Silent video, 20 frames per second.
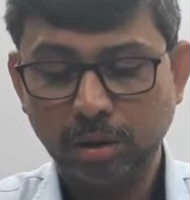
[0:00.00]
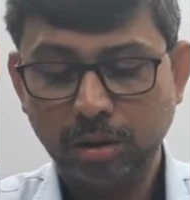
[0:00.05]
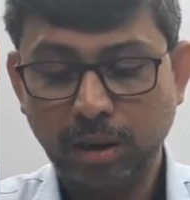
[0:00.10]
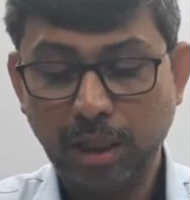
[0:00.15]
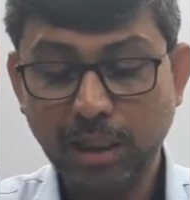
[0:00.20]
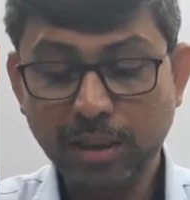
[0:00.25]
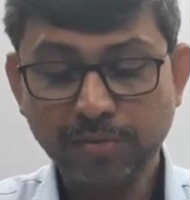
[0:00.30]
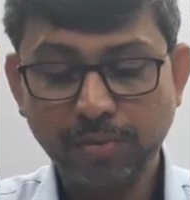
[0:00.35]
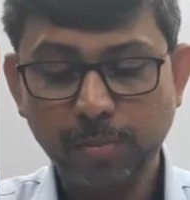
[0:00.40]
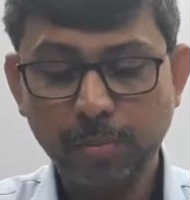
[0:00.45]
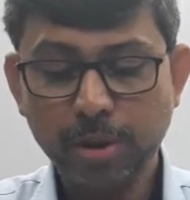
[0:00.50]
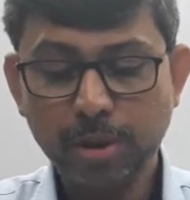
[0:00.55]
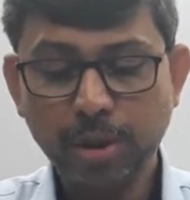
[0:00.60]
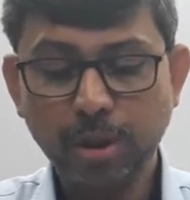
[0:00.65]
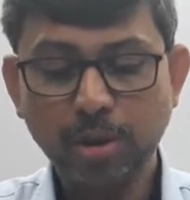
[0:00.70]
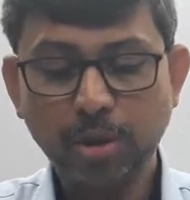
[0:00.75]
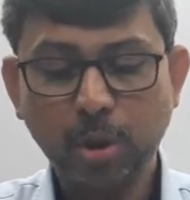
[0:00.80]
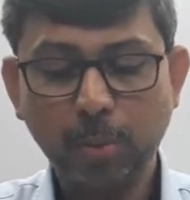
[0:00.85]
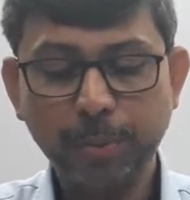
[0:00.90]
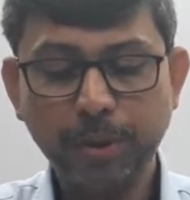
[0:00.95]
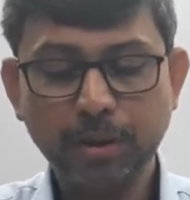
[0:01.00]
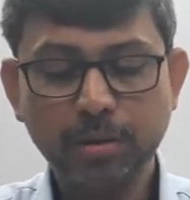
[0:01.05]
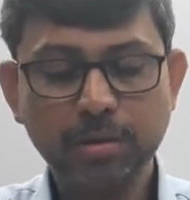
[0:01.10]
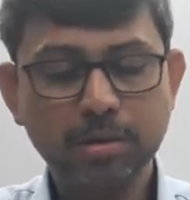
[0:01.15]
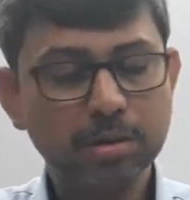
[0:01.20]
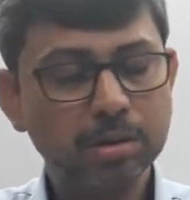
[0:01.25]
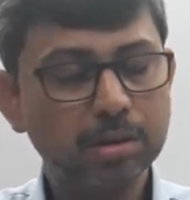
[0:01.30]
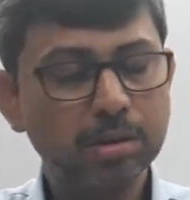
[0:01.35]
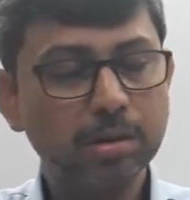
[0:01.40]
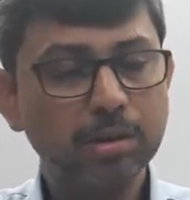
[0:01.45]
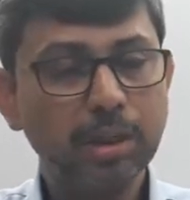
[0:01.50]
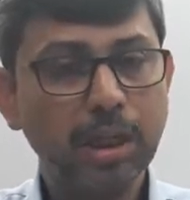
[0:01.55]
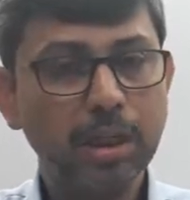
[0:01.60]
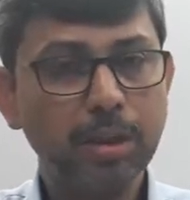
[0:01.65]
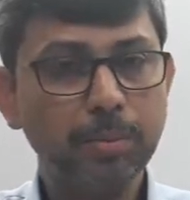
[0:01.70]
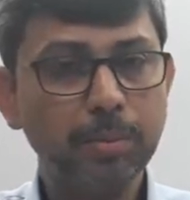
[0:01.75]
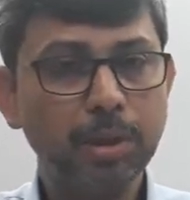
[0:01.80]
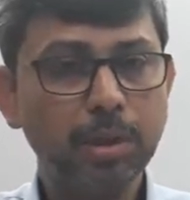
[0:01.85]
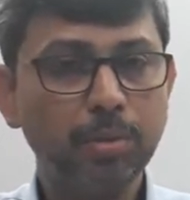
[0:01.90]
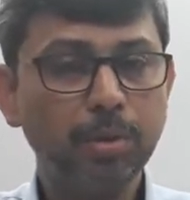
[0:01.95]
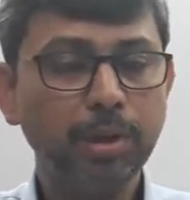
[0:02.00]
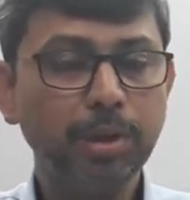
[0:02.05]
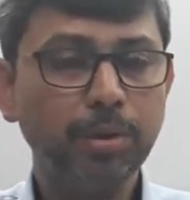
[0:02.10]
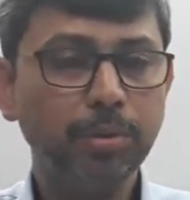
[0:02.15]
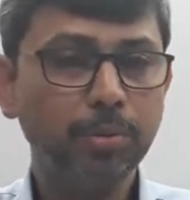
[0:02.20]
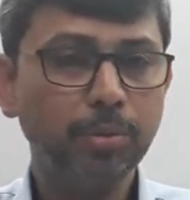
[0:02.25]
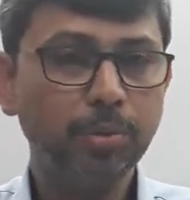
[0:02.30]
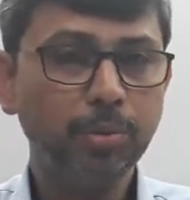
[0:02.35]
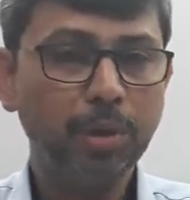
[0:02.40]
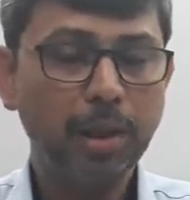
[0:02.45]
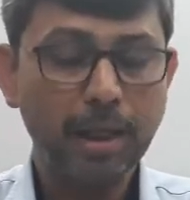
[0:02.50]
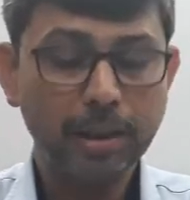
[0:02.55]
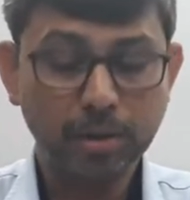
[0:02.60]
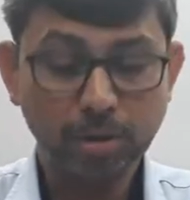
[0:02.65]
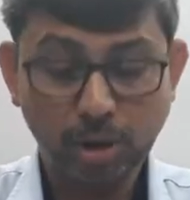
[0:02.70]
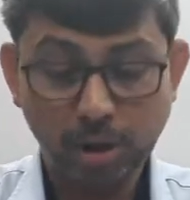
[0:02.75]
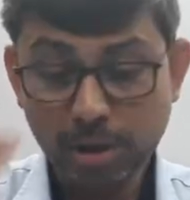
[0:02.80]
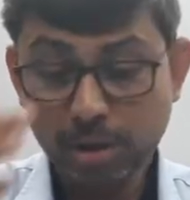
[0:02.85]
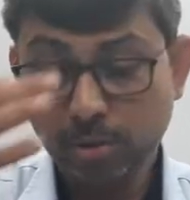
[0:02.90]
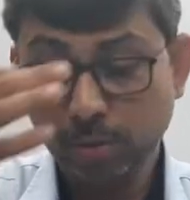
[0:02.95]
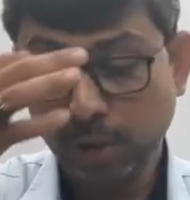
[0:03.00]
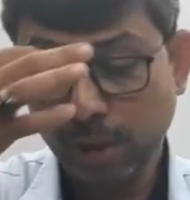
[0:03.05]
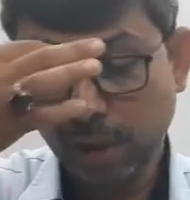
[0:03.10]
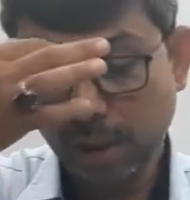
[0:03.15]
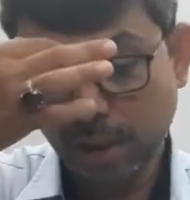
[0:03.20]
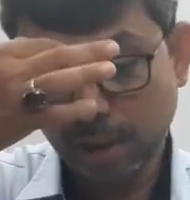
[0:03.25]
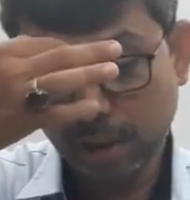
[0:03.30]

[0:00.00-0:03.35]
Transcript: transformation topics that we are going to acknowledge today and